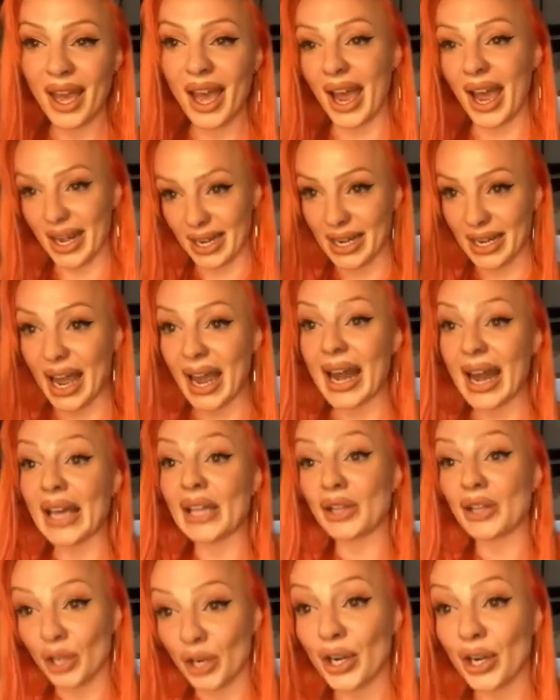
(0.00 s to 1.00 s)
And I
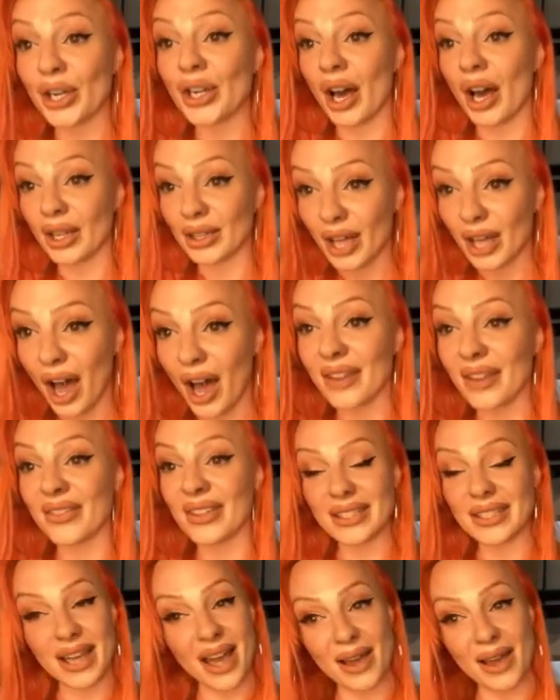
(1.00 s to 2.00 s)
learn a lot of
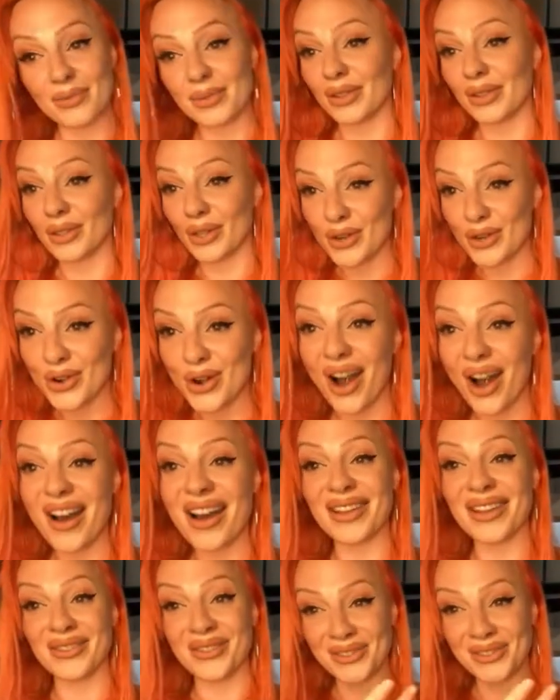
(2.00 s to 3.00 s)
the time that they're
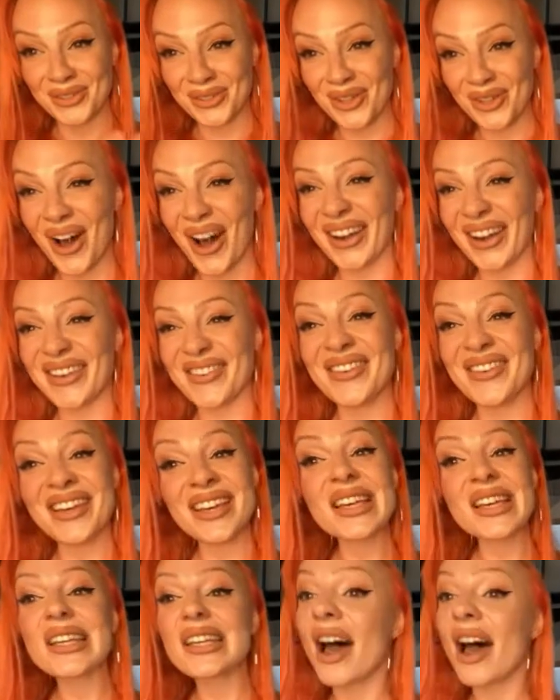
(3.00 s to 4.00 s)
not. And there's a lot of
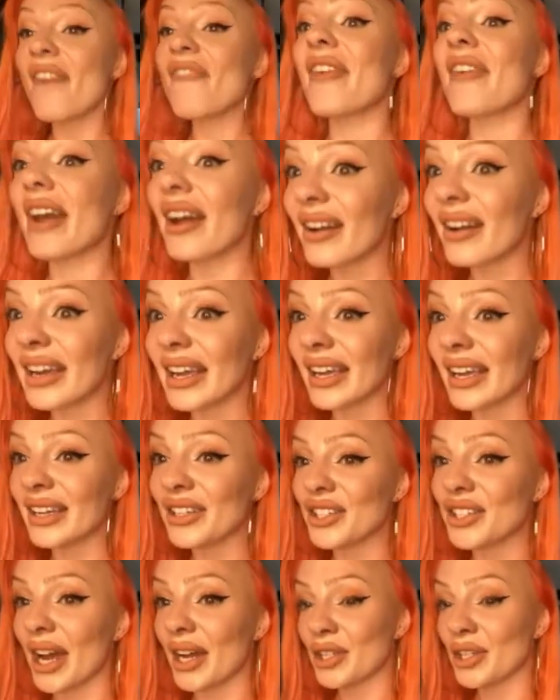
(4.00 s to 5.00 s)
not very
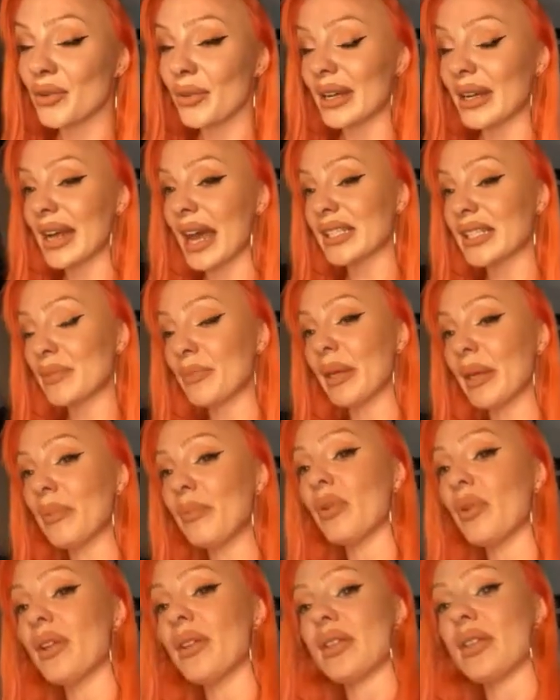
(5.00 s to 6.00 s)
genuine, nice
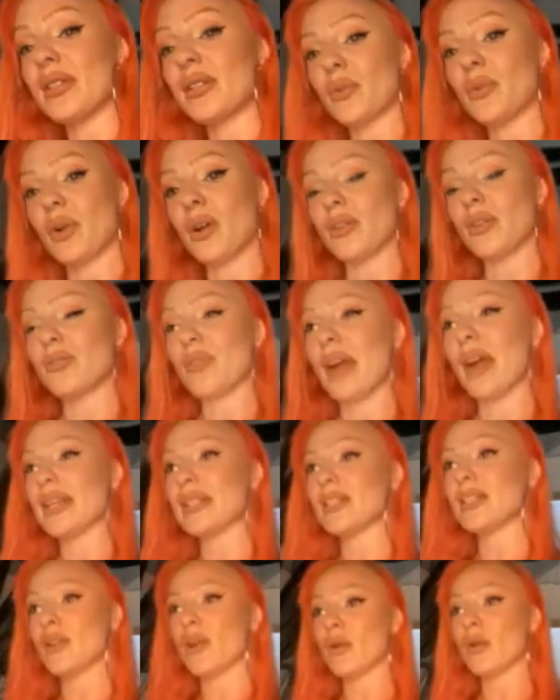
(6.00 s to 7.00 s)
people in this world,
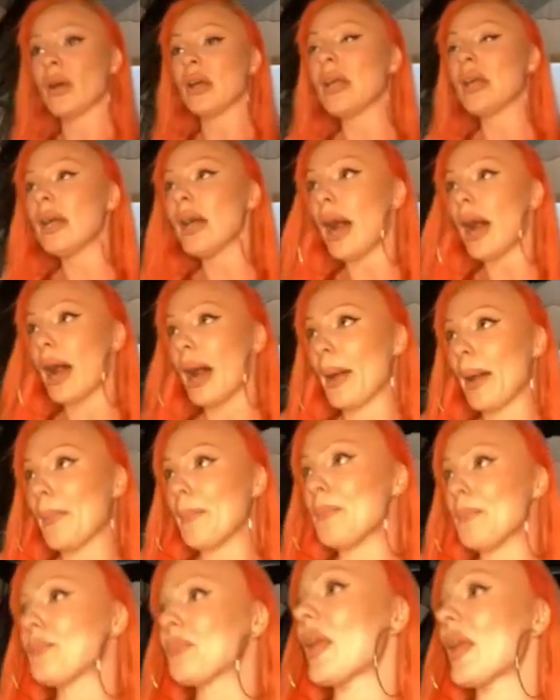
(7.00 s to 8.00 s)
right? So right.
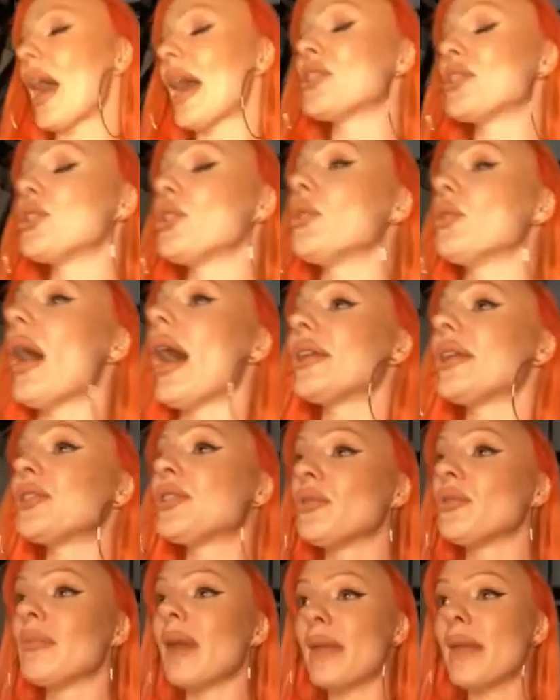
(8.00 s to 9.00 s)
I
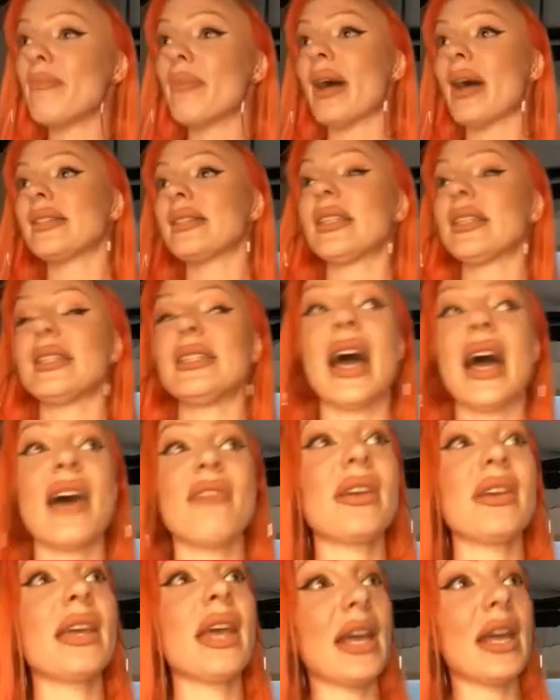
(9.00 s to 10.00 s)
do my best to
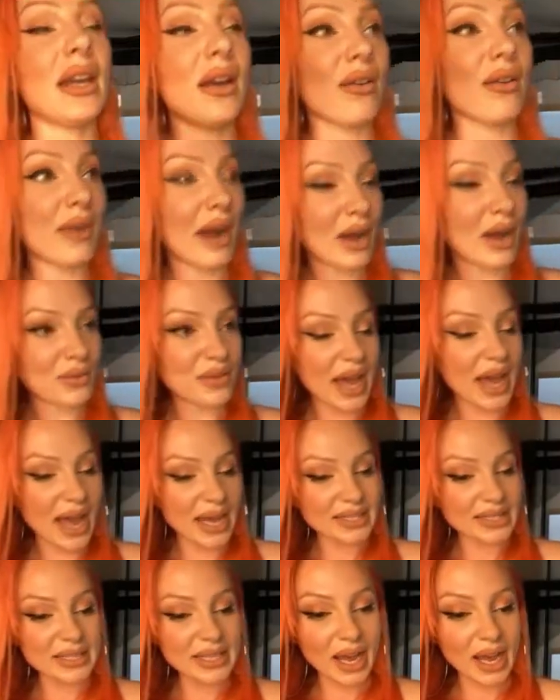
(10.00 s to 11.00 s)
navigate around
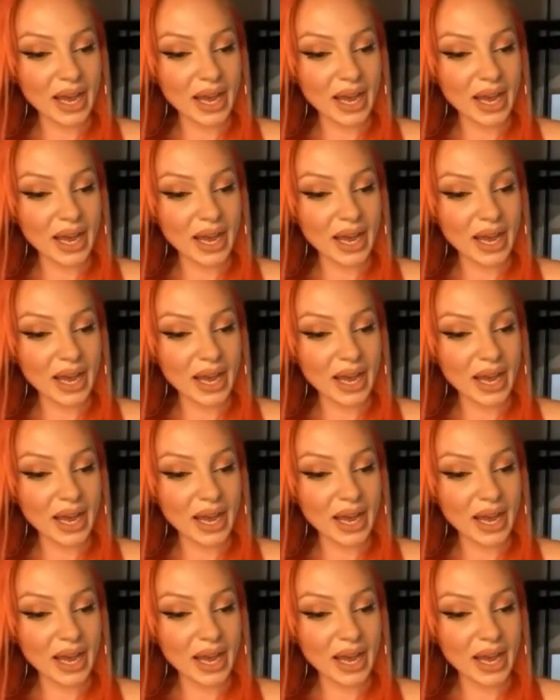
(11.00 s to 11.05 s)
that.